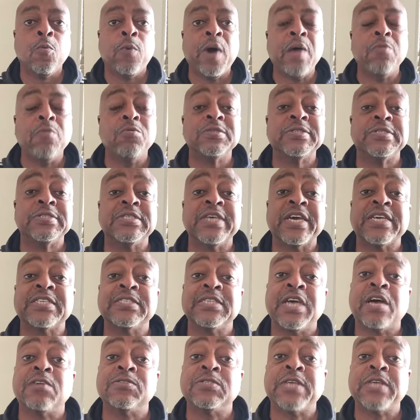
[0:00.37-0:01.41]
Why was
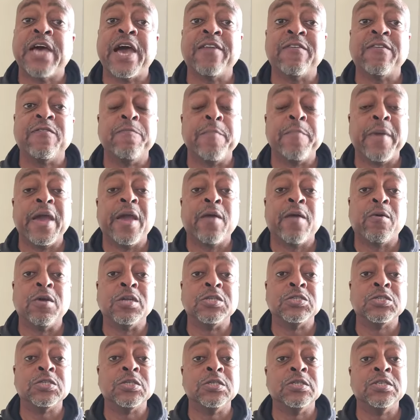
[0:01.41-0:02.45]
sex outside of
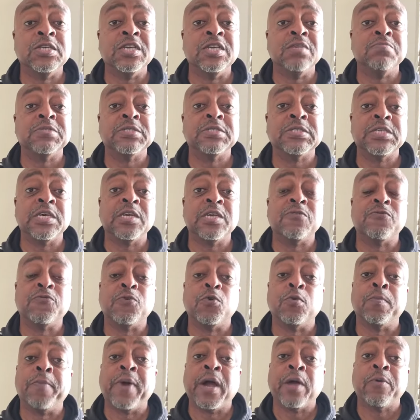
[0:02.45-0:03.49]
marriage deemed
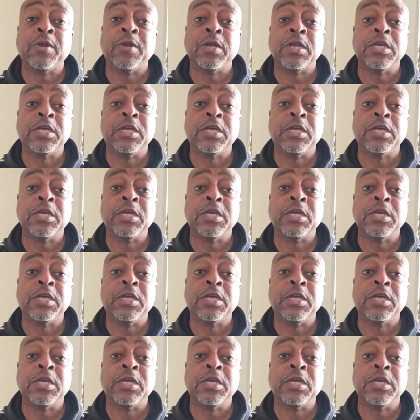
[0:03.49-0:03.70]
sinful by